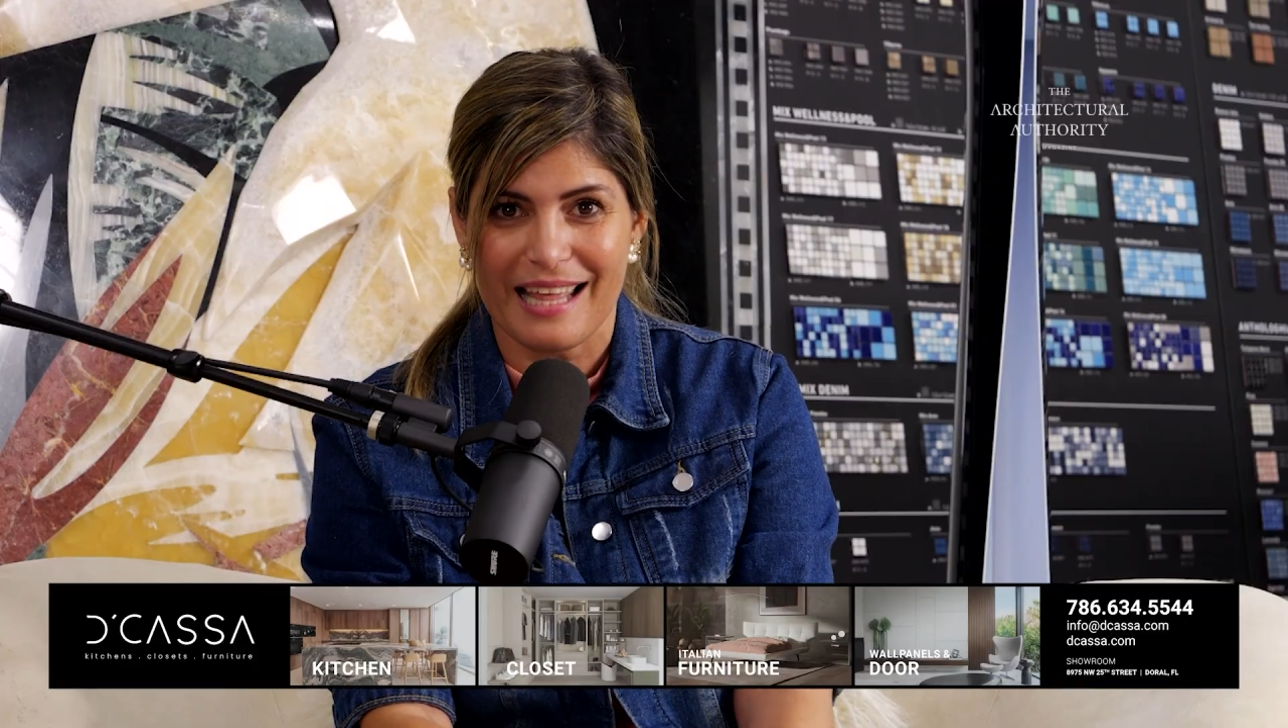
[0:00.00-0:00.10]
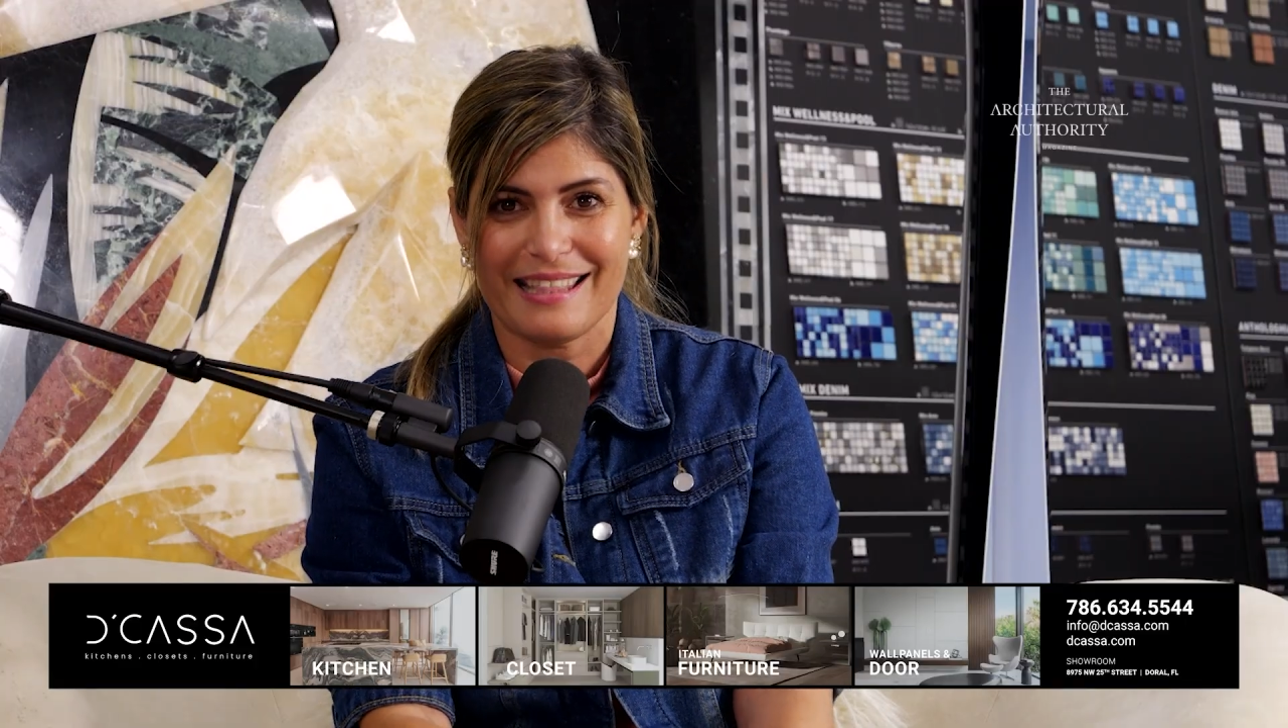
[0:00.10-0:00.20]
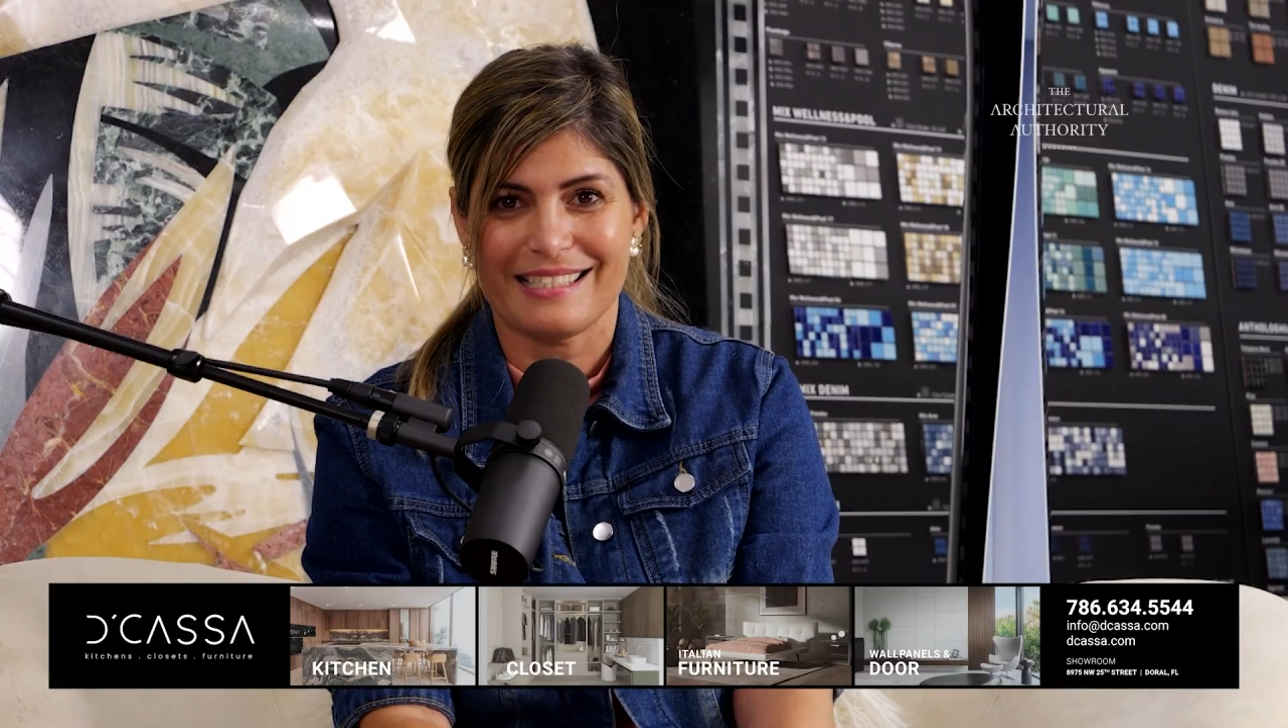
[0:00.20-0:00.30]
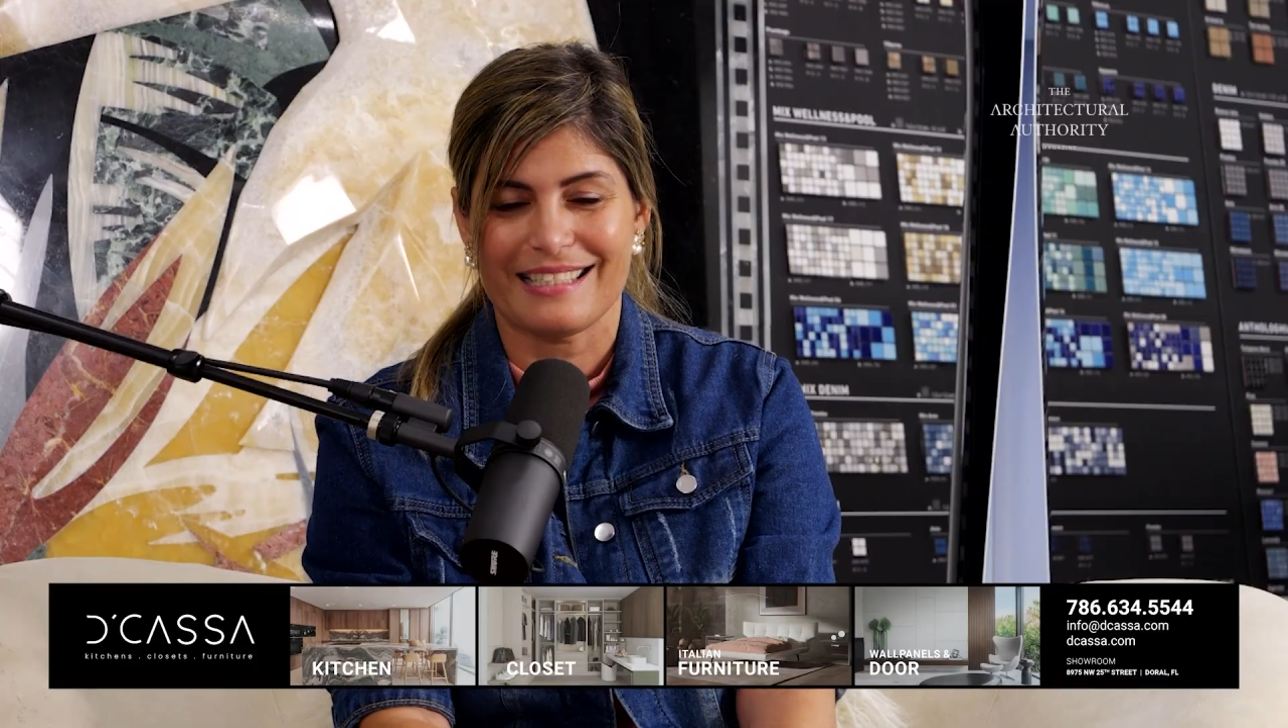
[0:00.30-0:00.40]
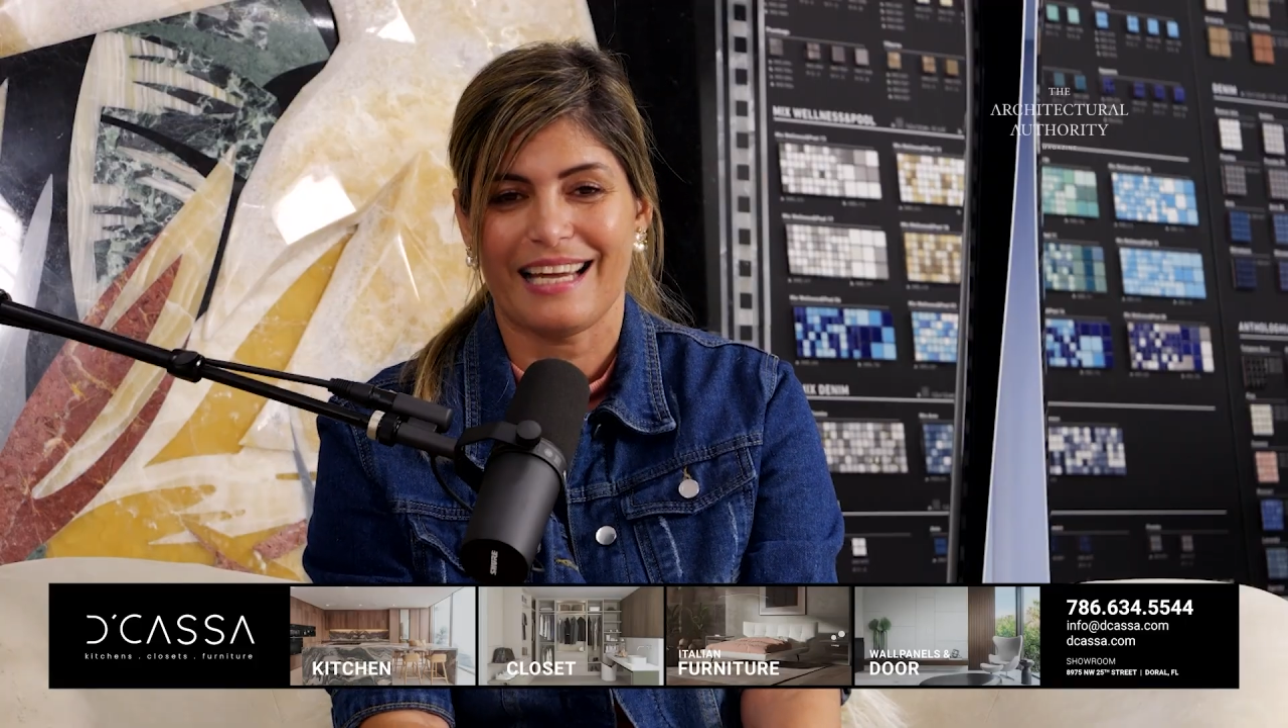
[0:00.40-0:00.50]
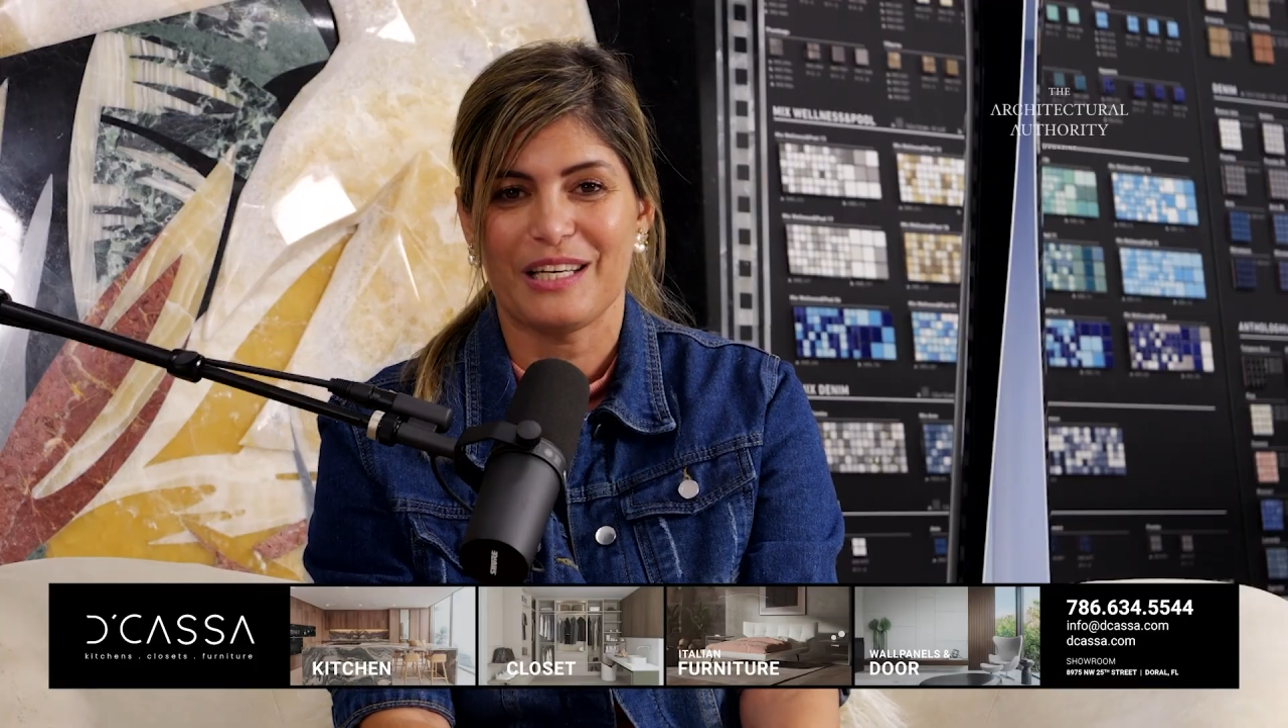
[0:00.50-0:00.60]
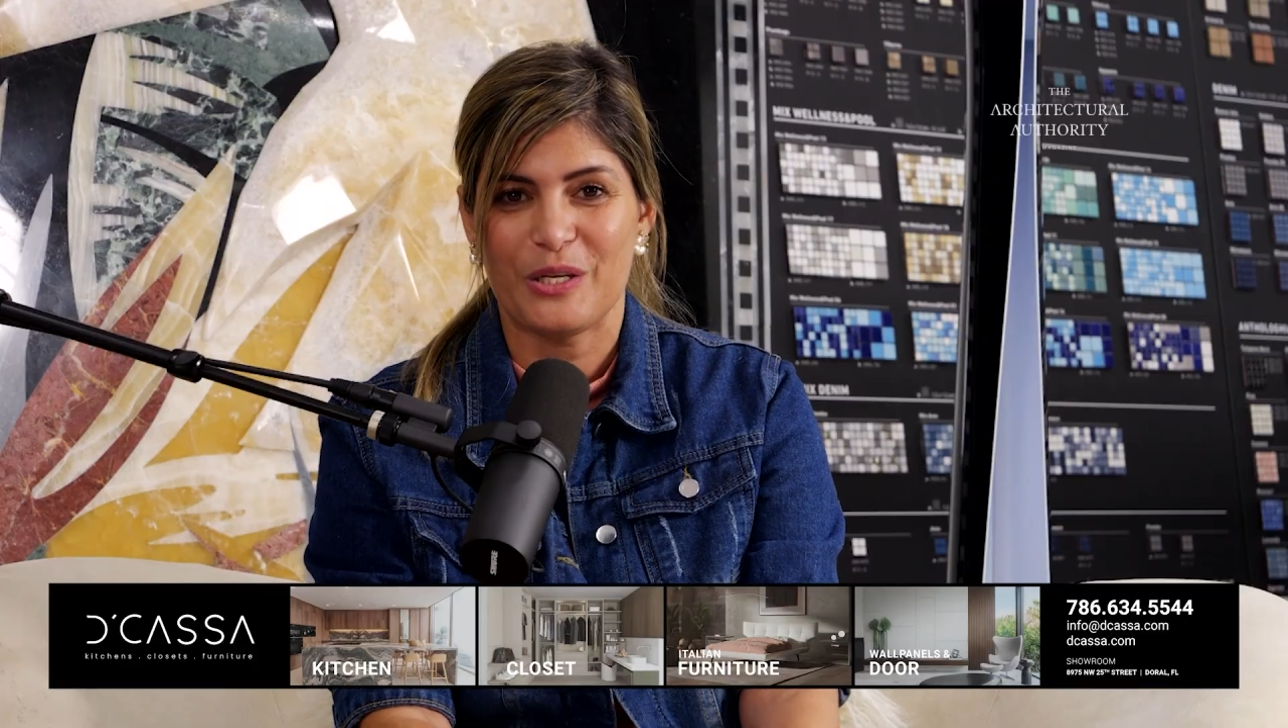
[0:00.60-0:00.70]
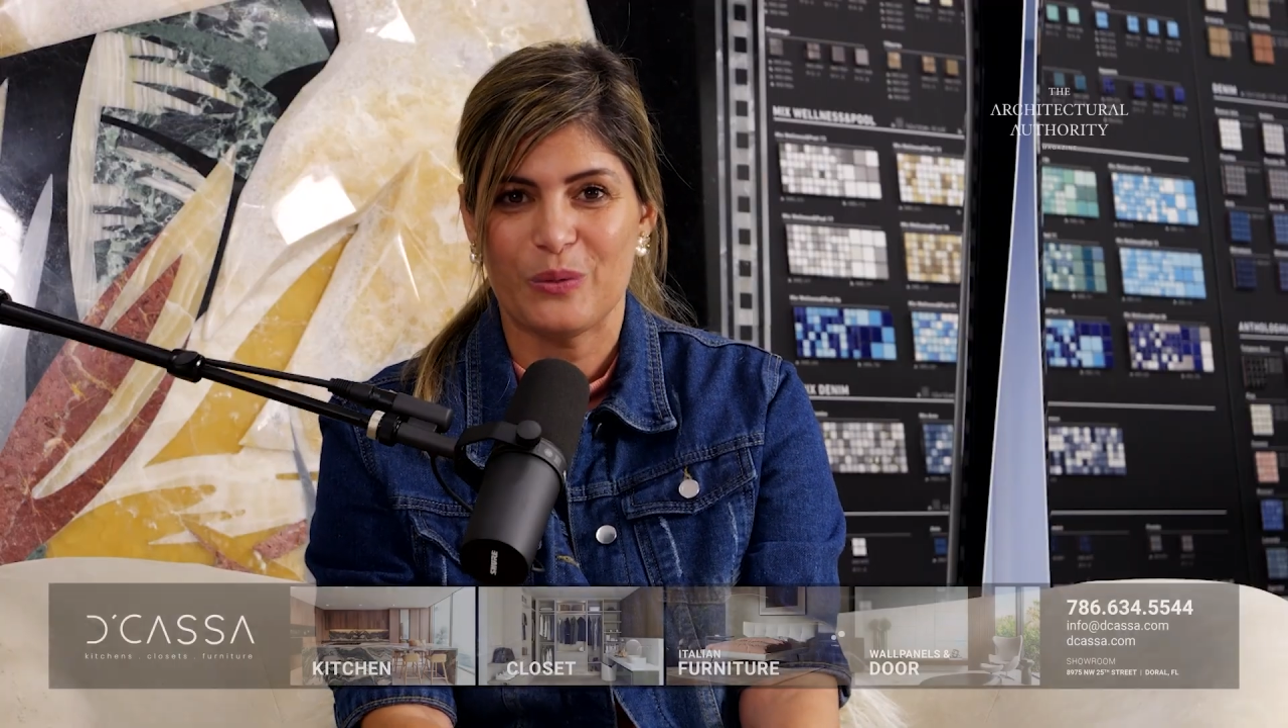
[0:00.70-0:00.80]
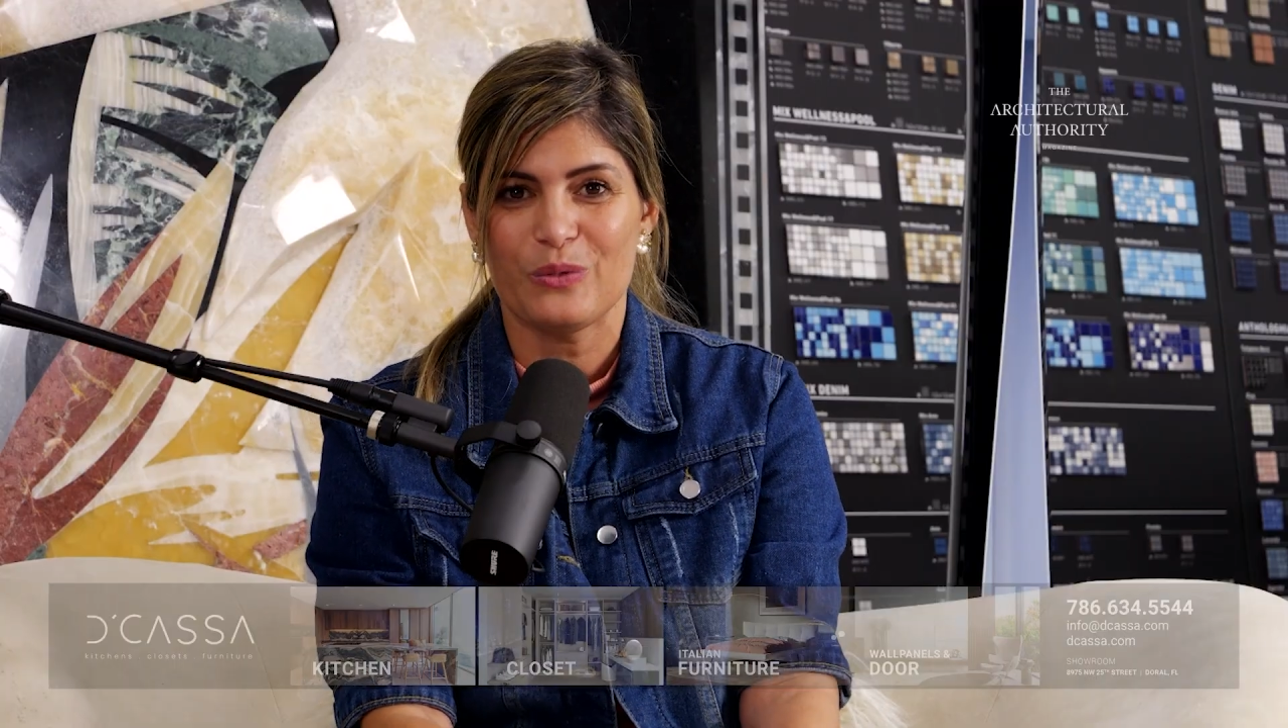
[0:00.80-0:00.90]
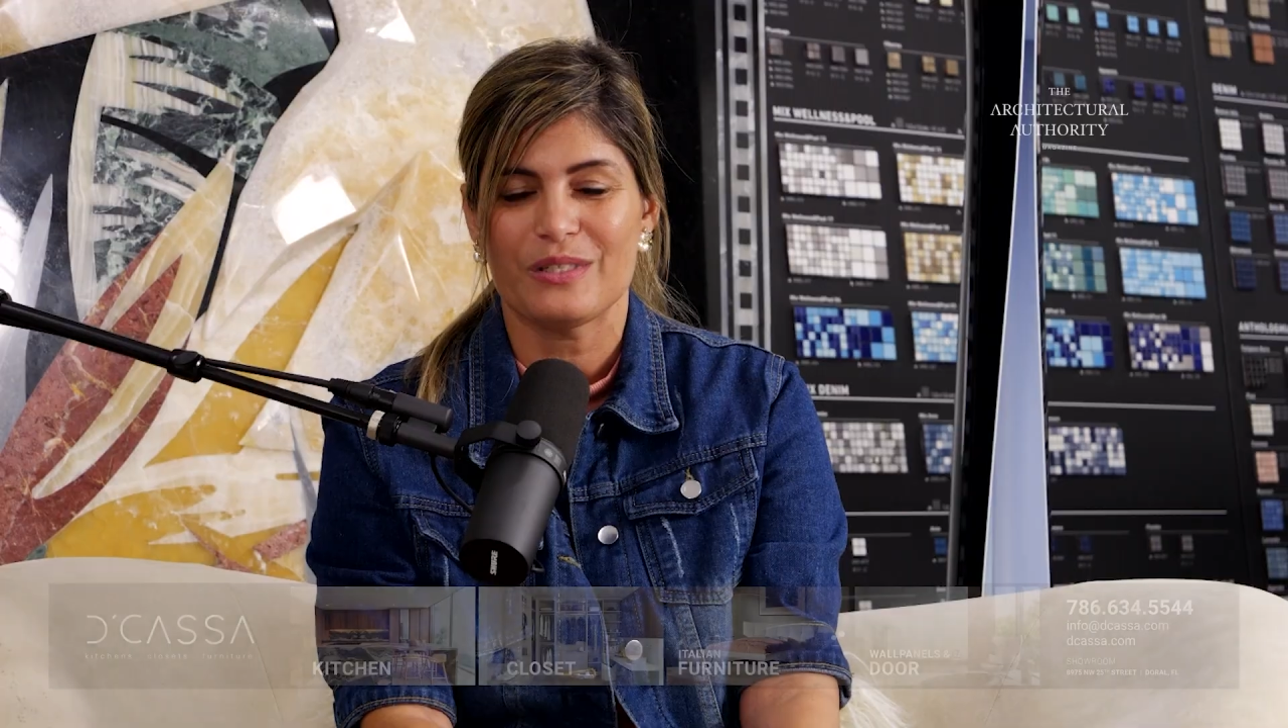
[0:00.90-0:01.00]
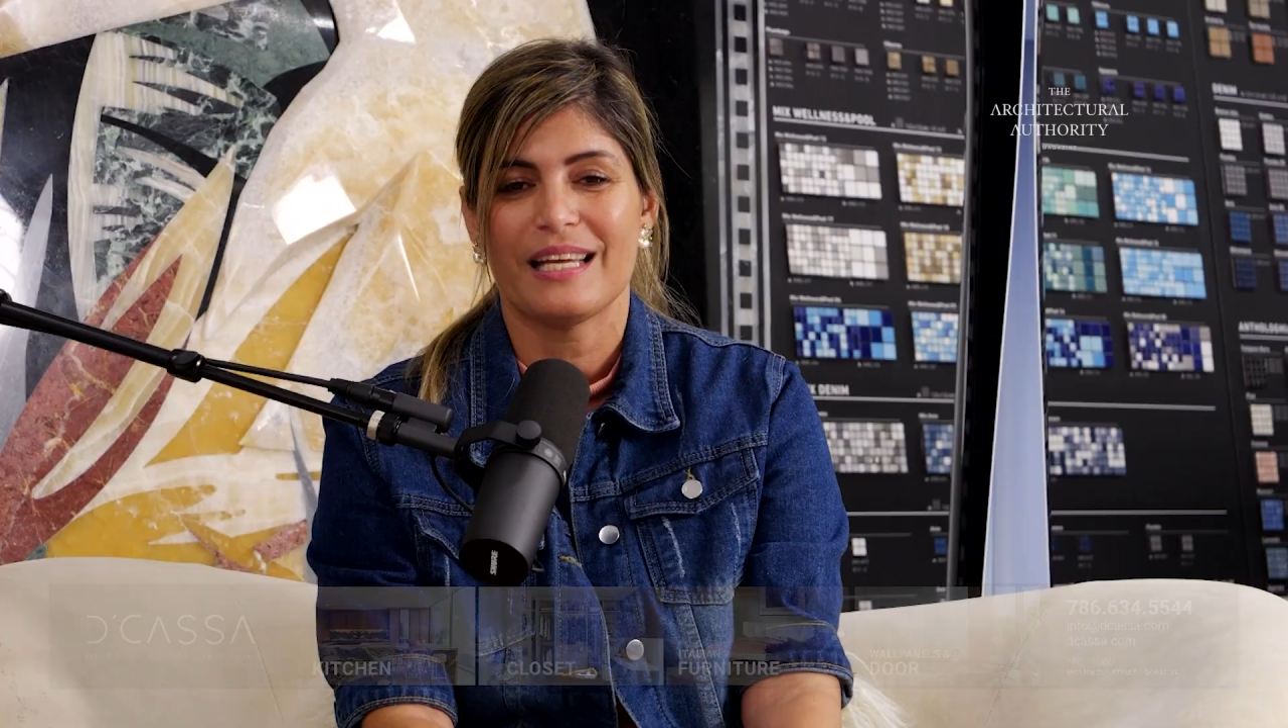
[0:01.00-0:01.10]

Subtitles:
Design News,